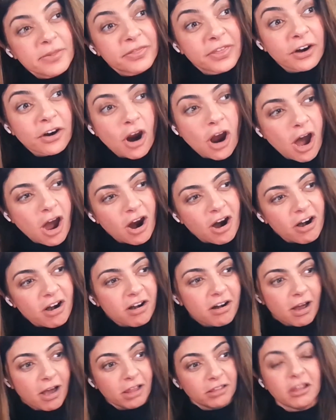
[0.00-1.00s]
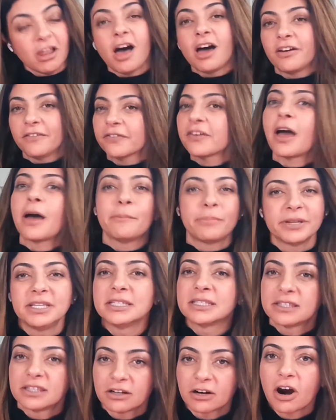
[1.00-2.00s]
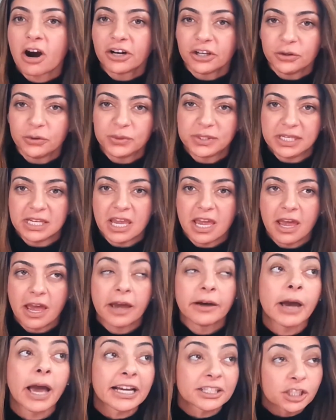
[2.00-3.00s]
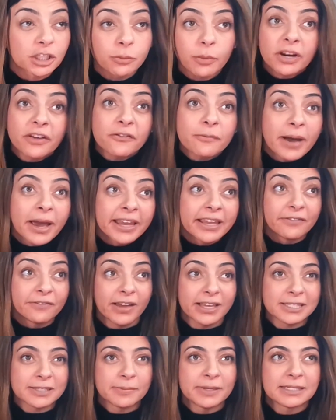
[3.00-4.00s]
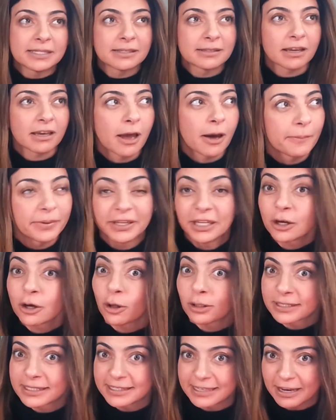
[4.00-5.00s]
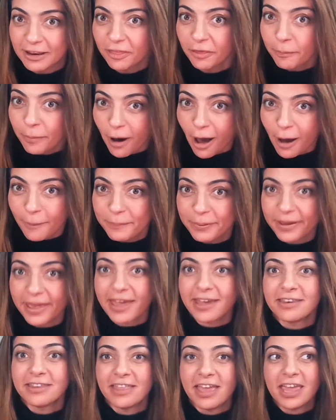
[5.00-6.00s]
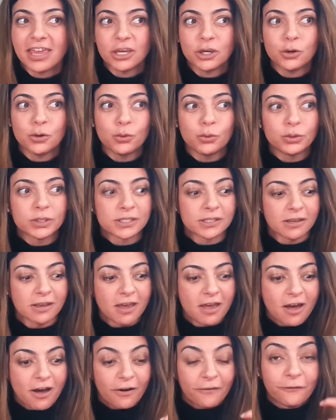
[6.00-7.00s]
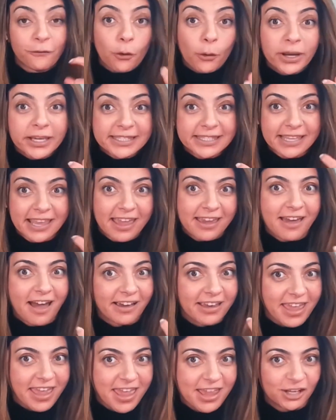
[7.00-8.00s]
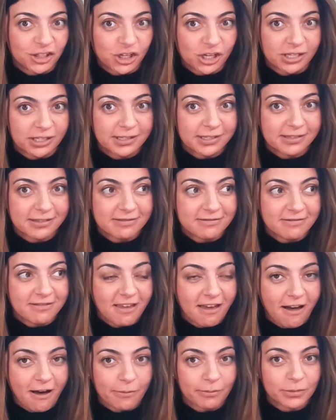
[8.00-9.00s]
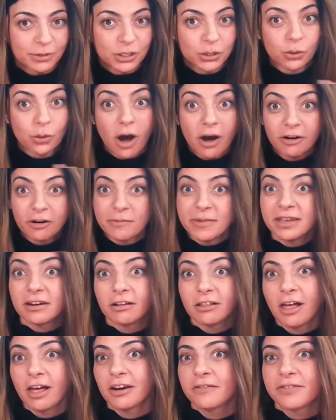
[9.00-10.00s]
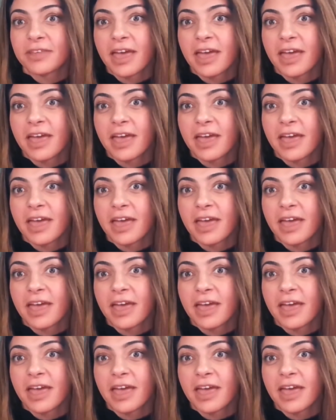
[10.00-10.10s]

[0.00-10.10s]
There are a lot of companies that are using AI. Actually, one of my investments is a company called SynthPop, and they use voice AI agents to automate a lot of the